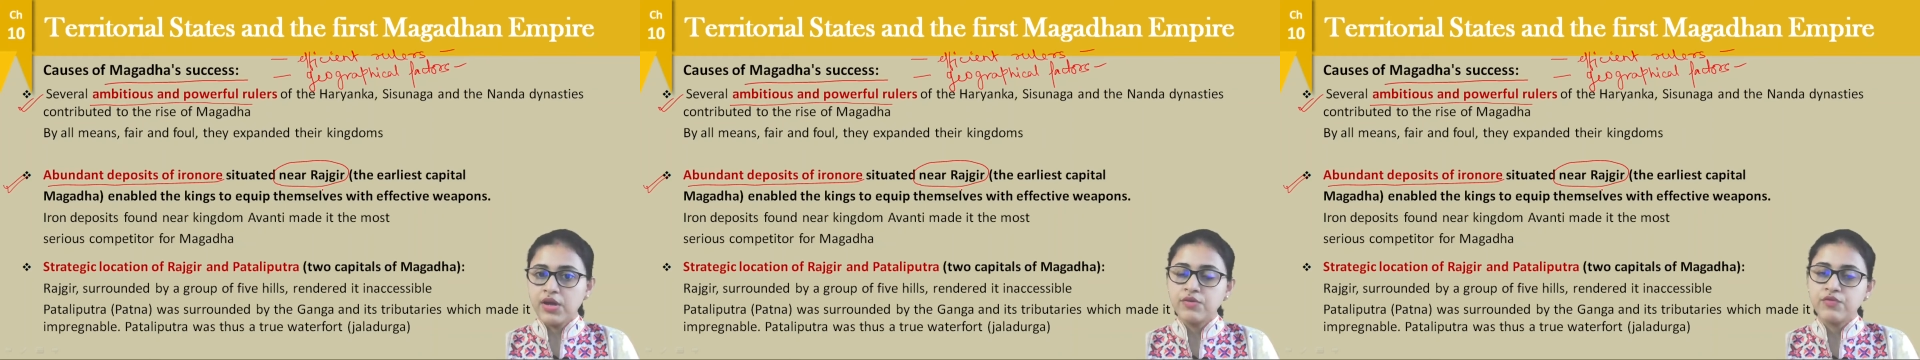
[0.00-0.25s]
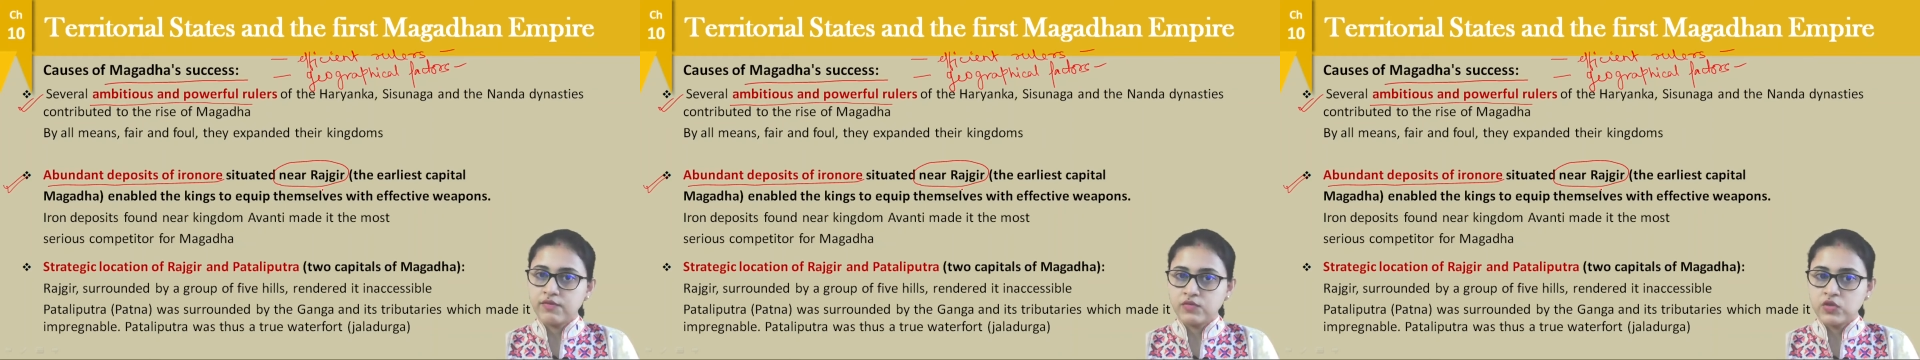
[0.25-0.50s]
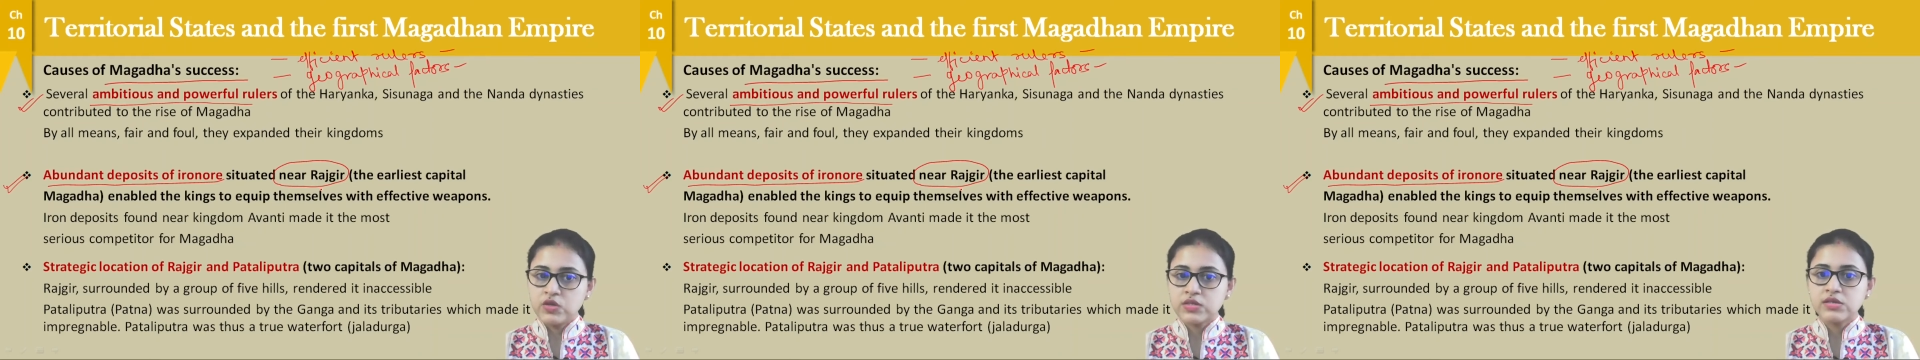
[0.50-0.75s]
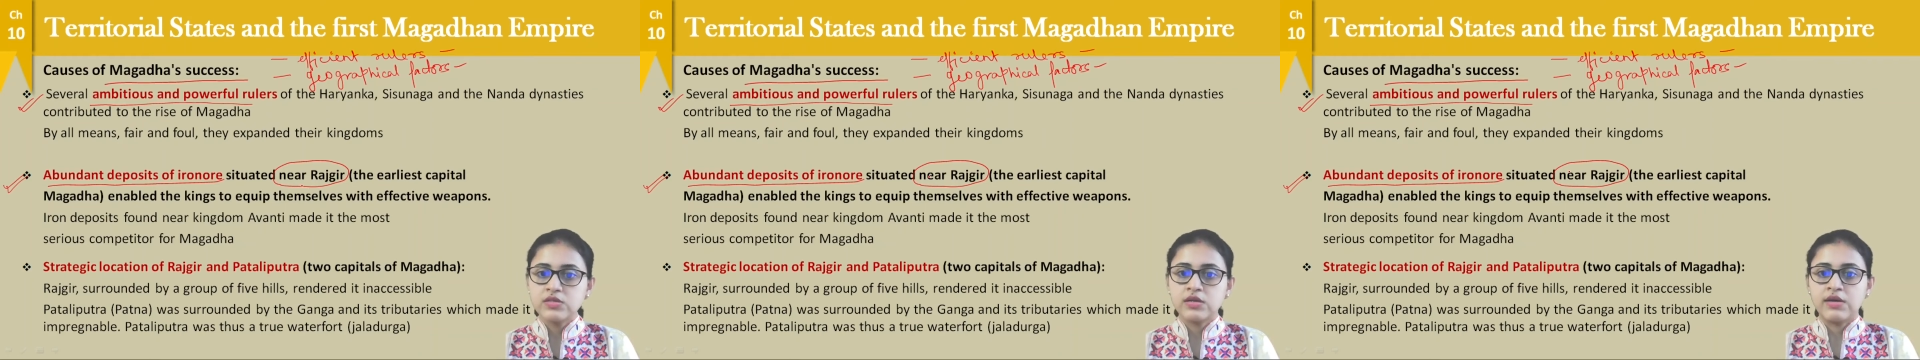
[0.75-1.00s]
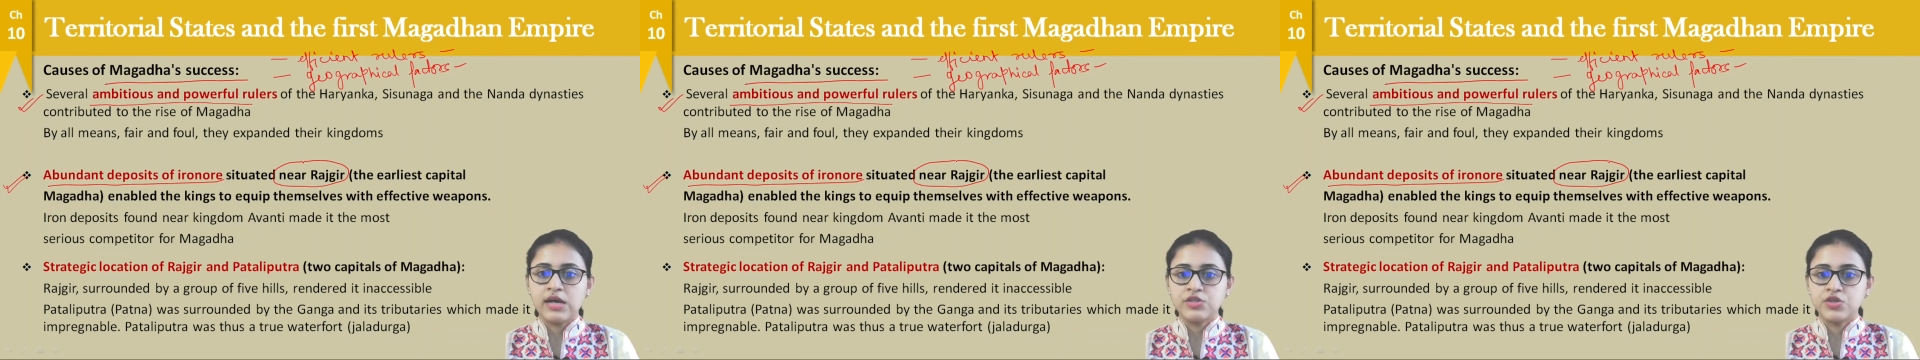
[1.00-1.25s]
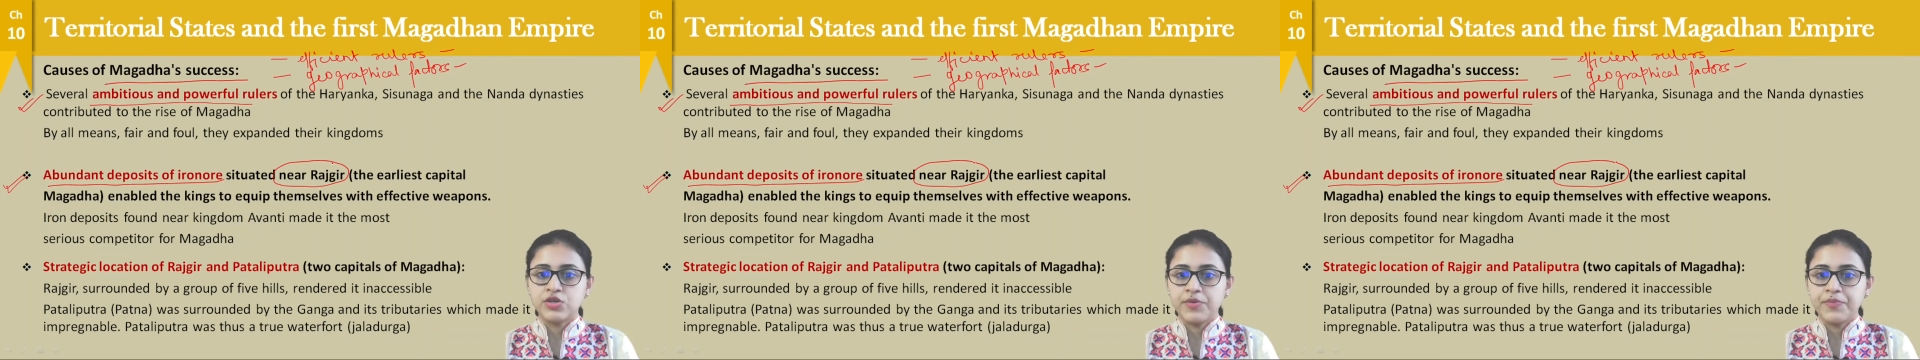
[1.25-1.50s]
We have discussed
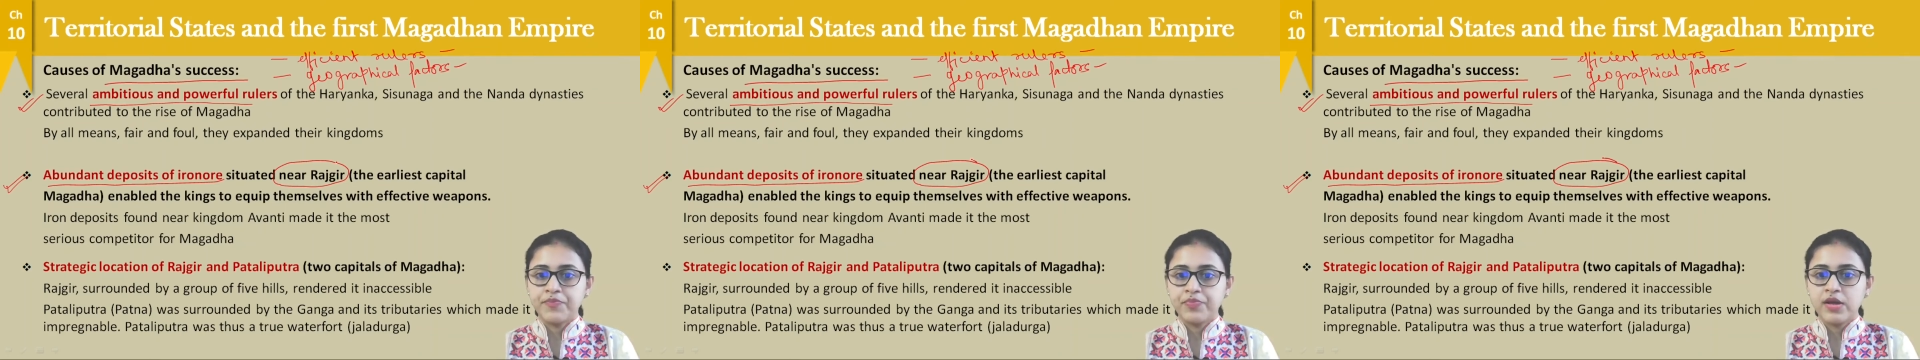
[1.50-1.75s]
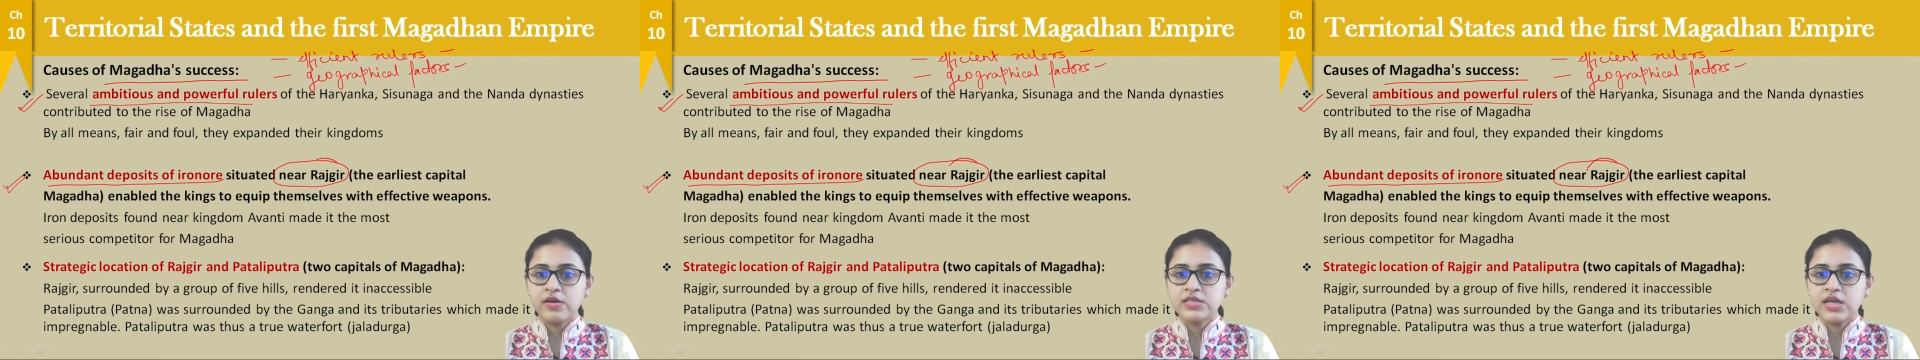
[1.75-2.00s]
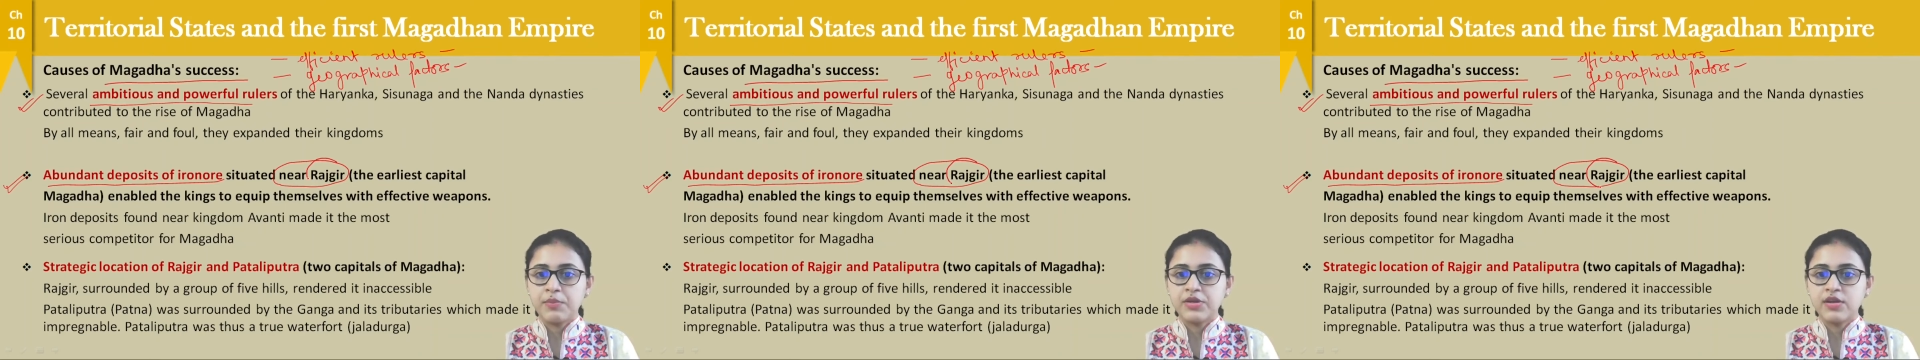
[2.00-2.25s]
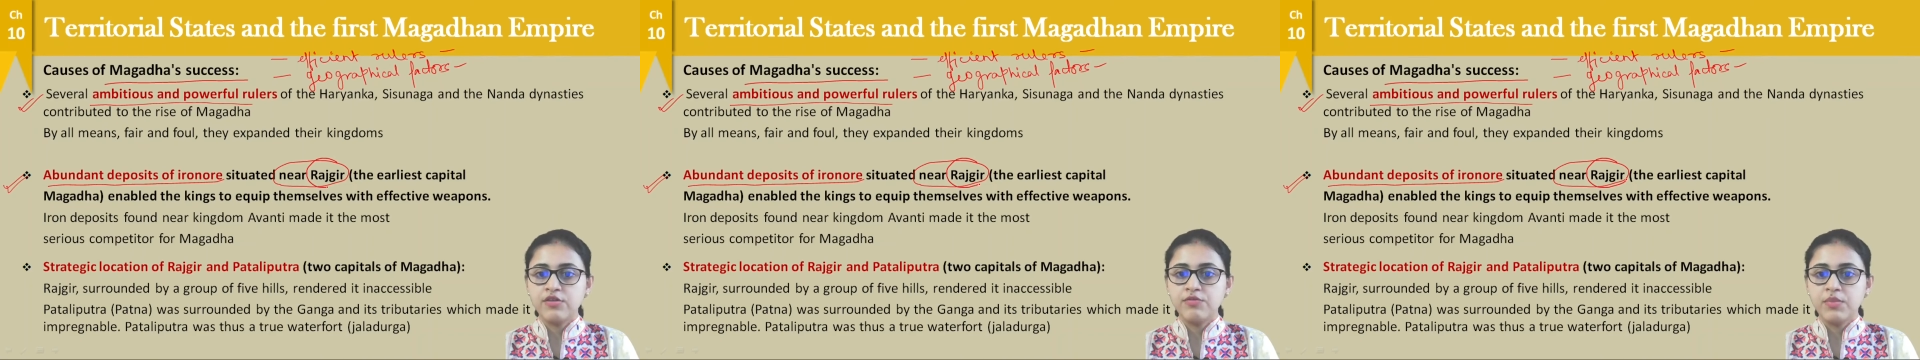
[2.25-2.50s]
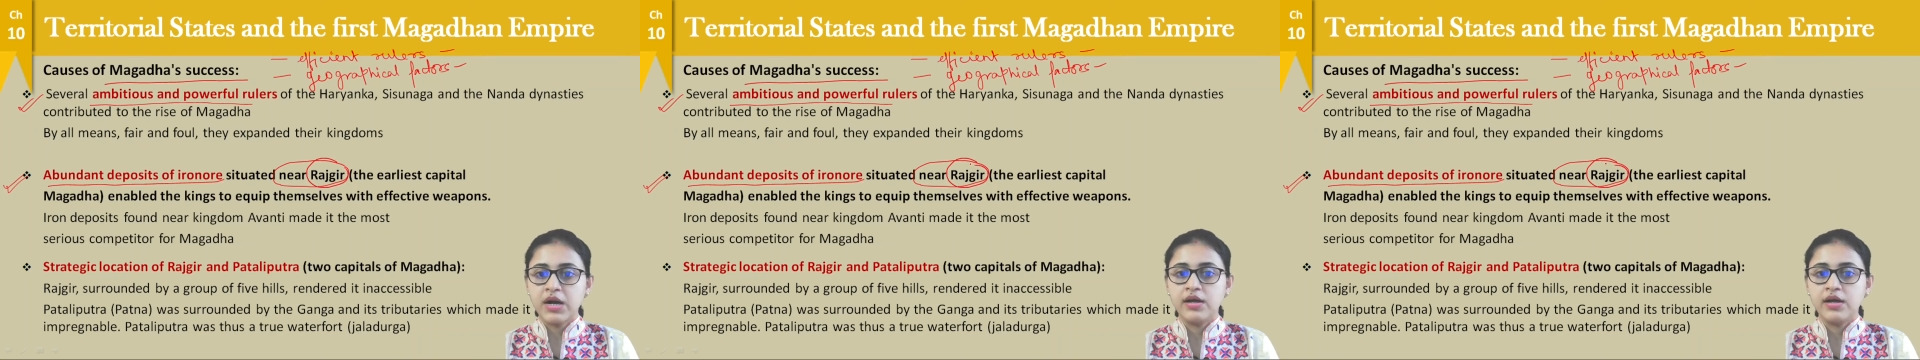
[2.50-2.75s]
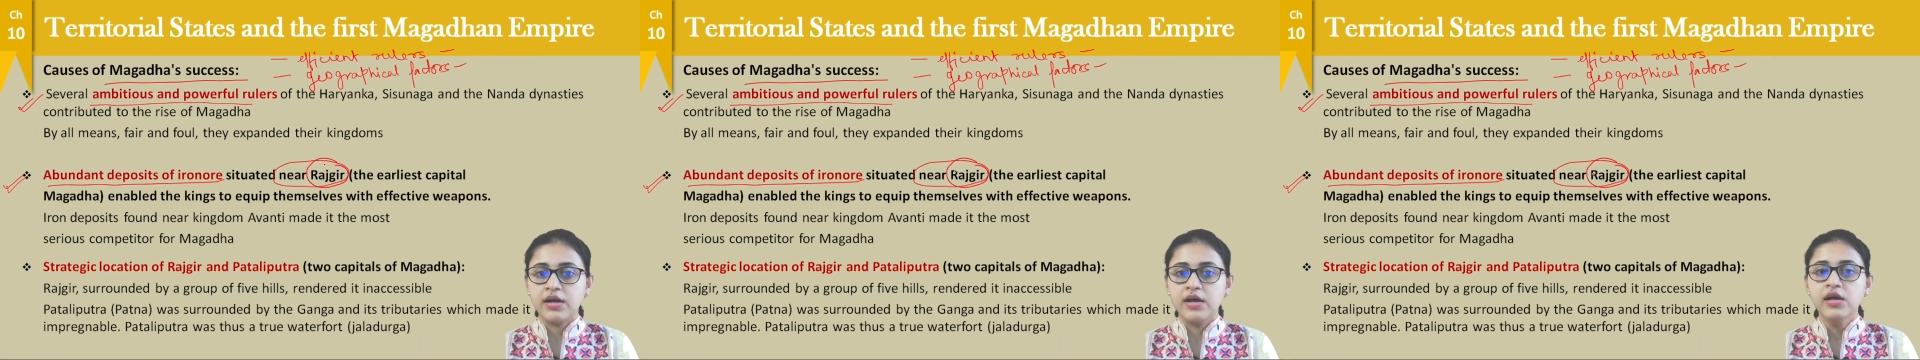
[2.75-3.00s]
Rajgir, earliest capital of
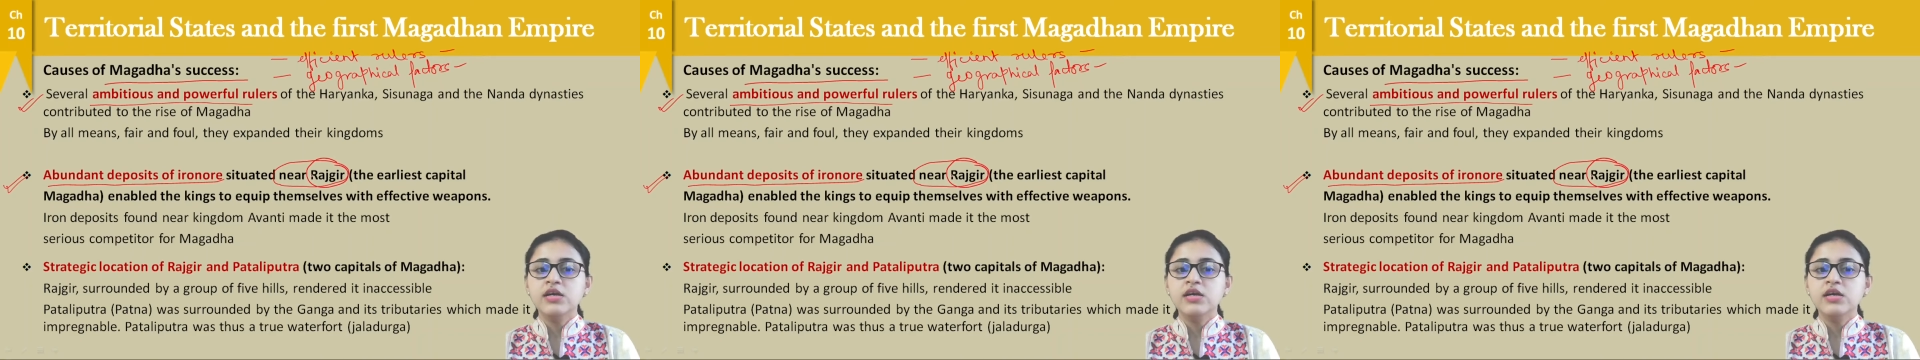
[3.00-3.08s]
Magadha.